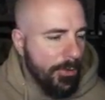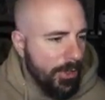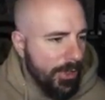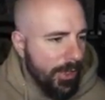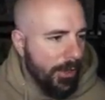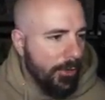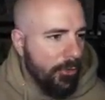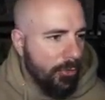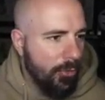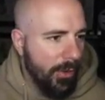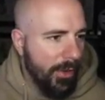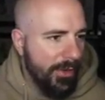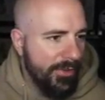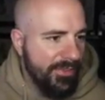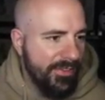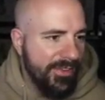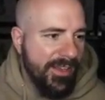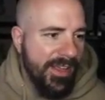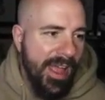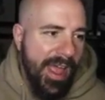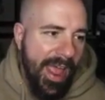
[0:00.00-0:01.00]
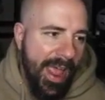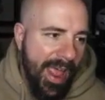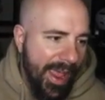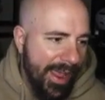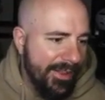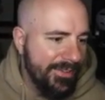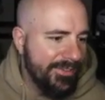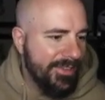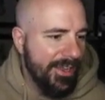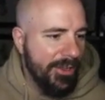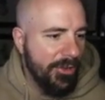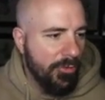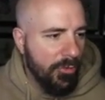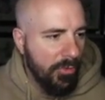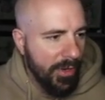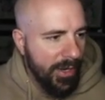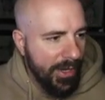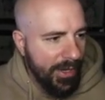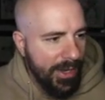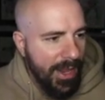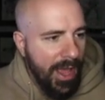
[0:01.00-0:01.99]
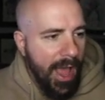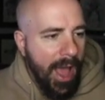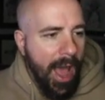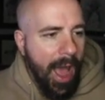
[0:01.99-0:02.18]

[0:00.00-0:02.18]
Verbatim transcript: Get crazy. AJ Green,